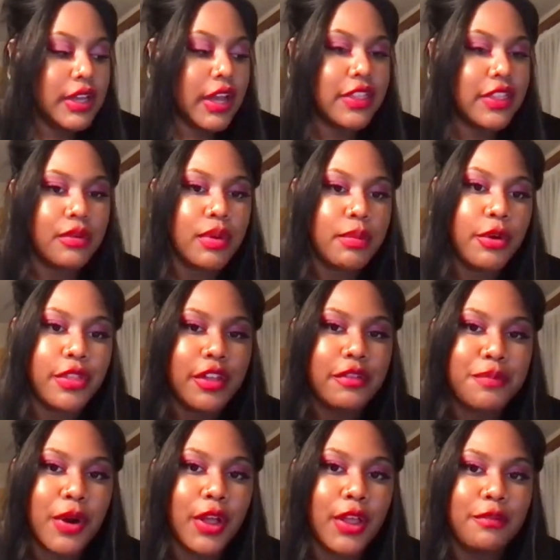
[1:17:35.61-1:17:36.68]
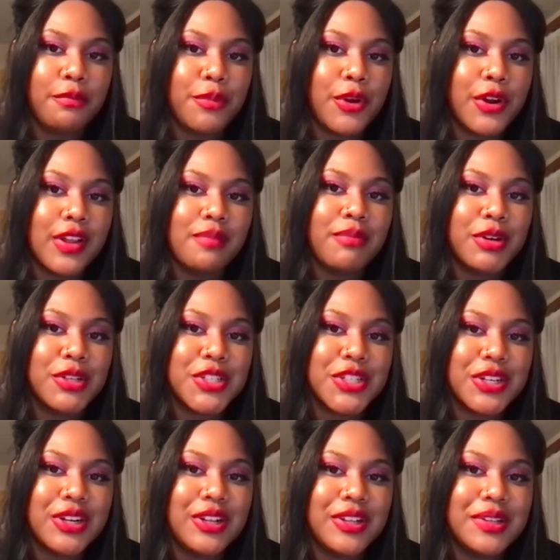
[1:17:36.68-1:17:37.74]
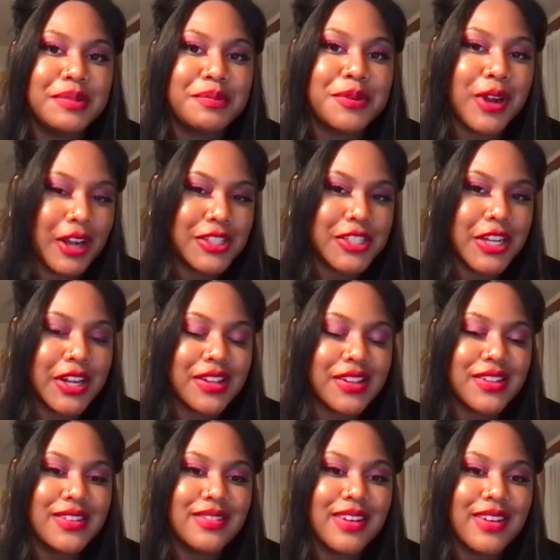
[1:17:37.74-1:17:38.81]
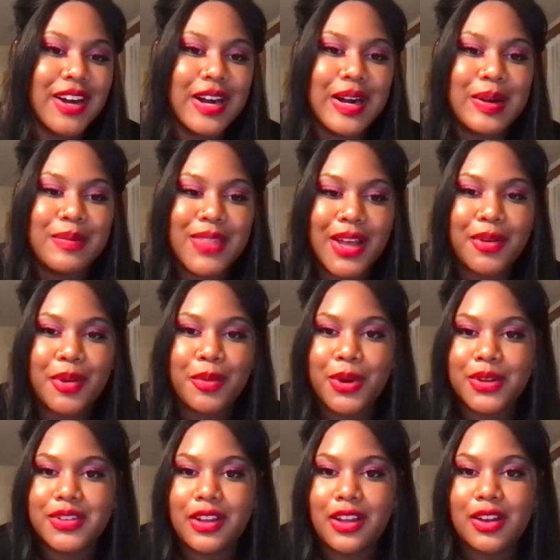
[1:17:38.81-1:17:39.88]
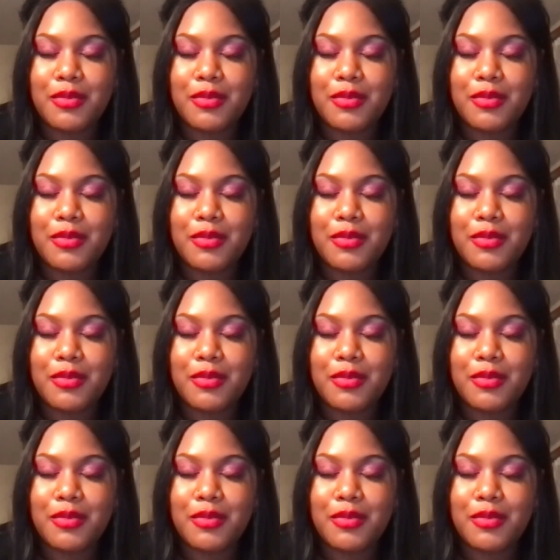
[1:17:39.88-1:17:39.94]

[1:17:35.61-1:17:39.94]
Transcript: I think we both had probably pretty emotional projects that we worked on,